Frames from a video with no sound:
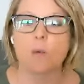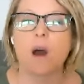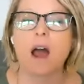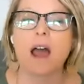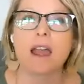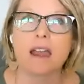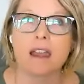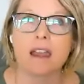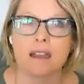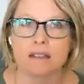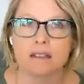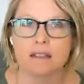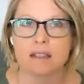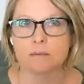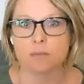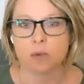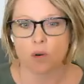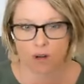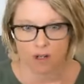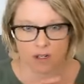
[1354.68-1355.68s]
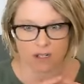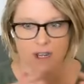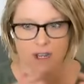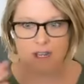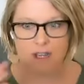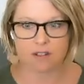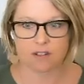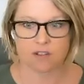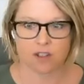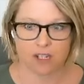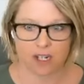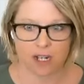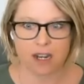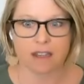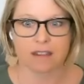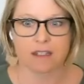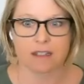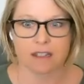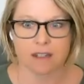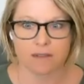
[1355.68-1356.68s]
why it's important to
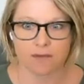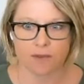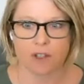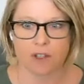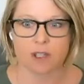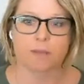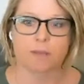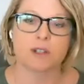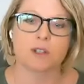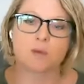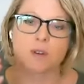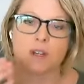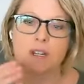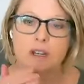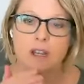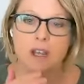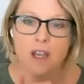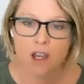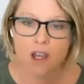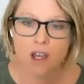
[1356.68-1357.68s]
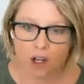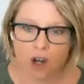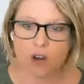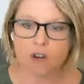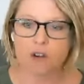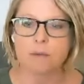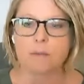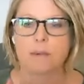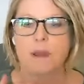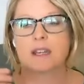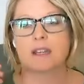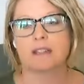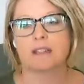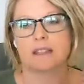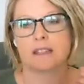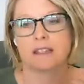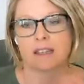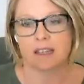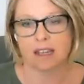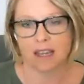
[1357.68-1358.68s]
understand the difference between
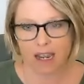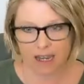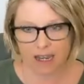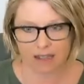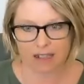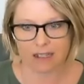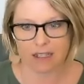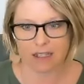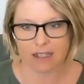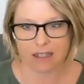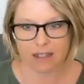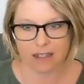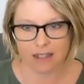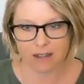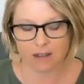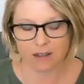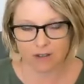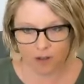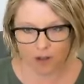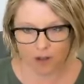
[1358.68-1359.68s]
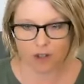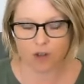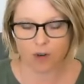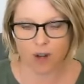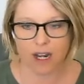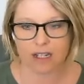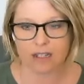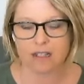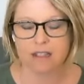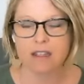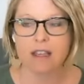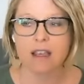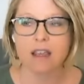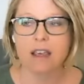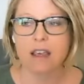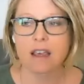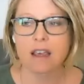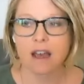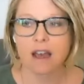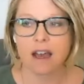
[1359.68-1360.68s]
codependency and these traits.
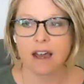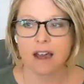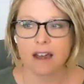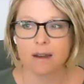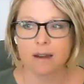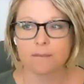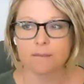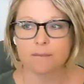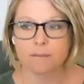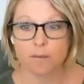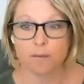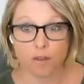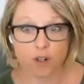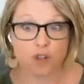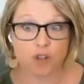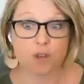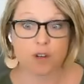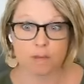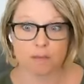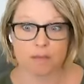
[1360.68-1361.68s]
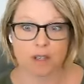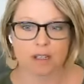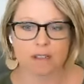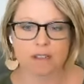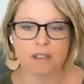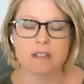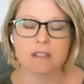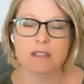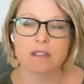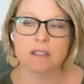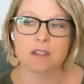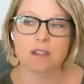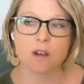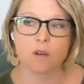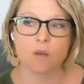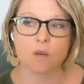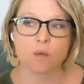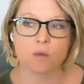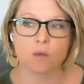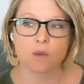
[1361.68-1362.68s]
For treatment.
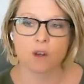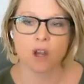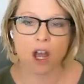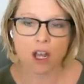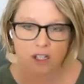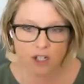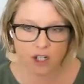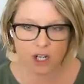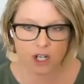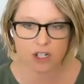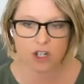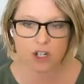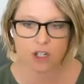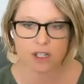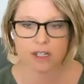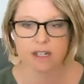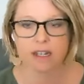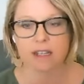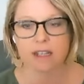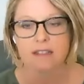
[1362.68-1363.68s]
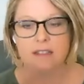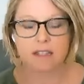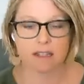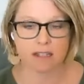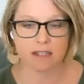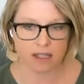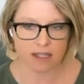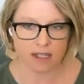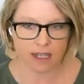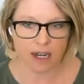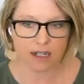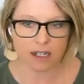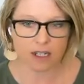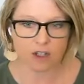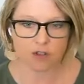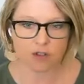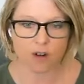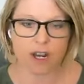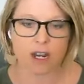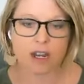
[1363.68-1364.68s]
So conscientiousness is the
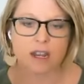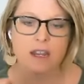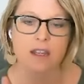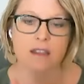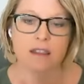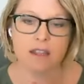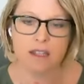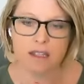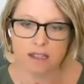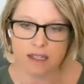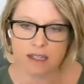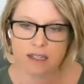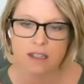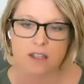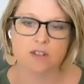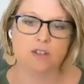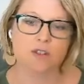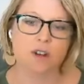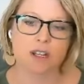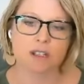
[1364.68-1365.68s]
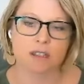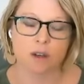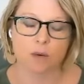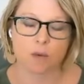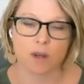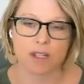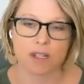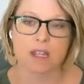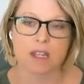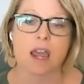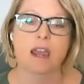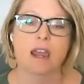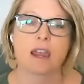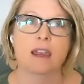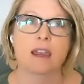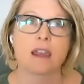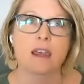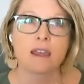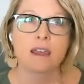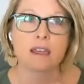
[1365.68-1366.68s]
second trait. And this is the trait that we
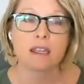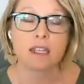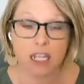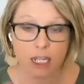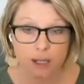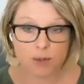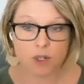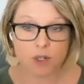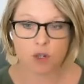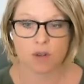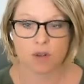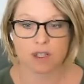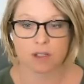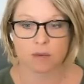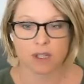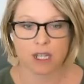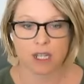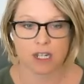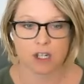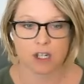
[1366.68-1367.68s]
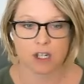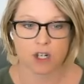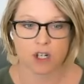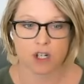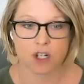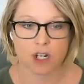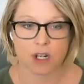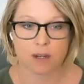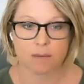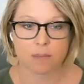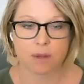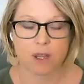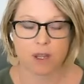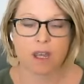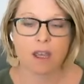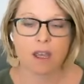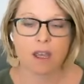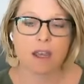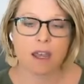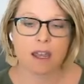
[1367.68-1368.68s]
say keeps you in the relationship.
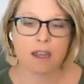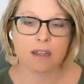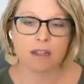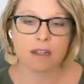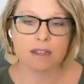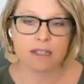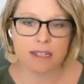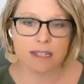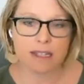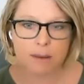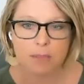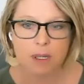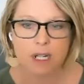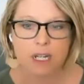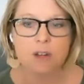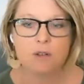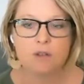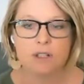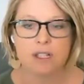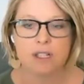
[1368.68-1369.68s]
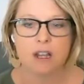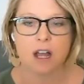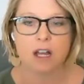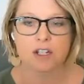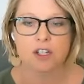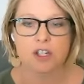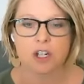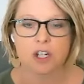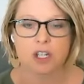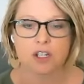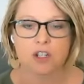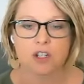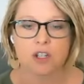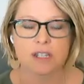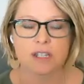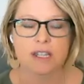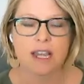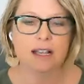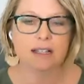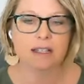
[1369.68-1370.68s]
And somebody who is
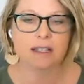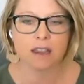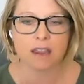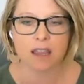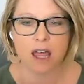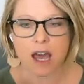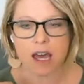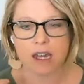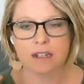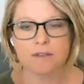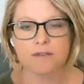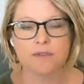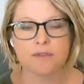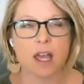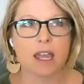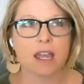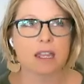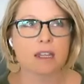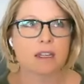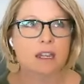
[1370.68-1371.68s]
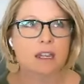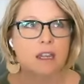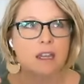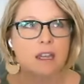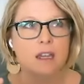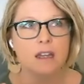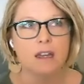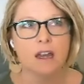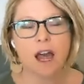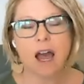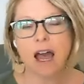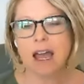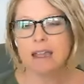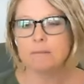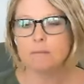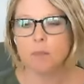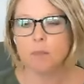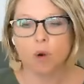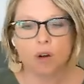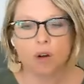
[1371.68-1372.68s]
conscientious has a lot of like
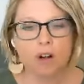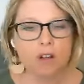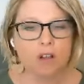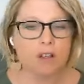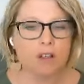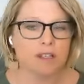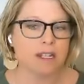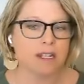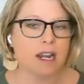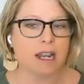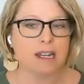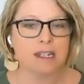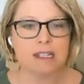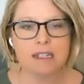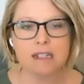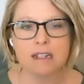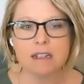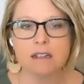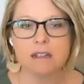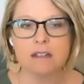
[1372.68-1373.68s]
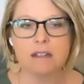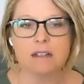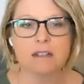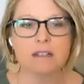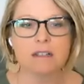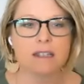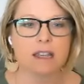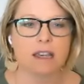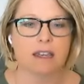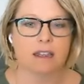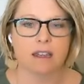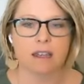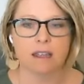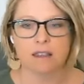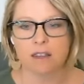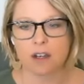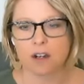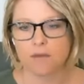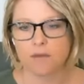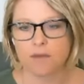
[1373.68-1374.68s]
high morals and ideals.
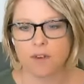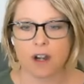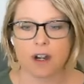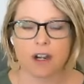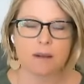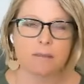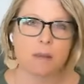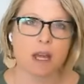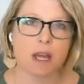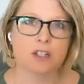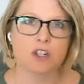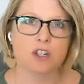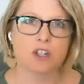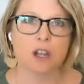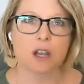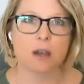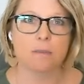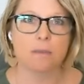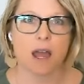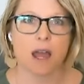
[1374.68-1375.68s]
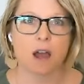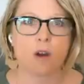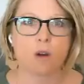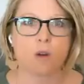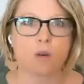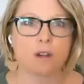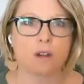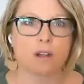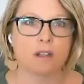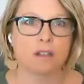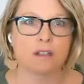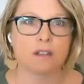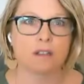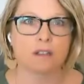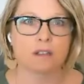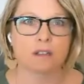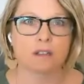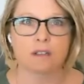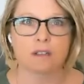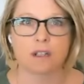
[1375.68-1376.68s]
Like they're very much about,
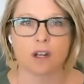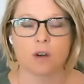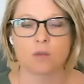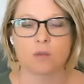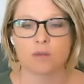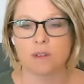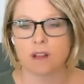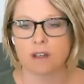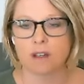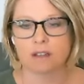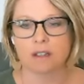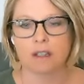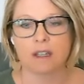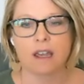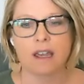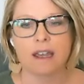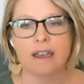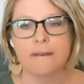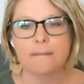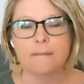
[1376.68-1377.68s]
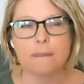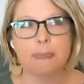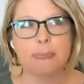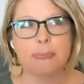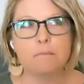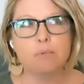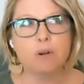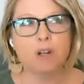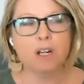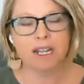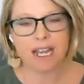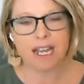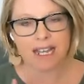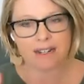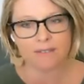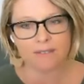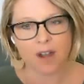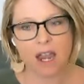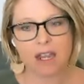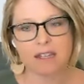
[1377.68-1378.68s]
you know, putting
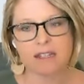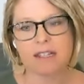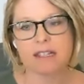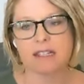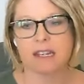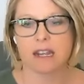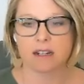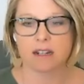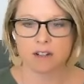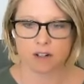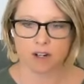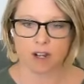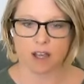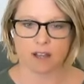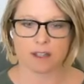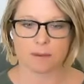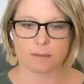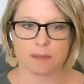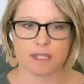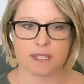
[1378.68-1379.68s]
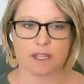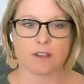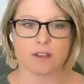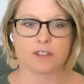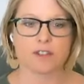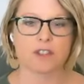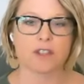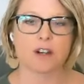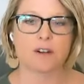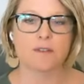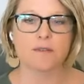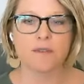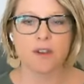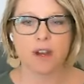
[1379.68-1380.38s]
kind of a high standard on themselves. They're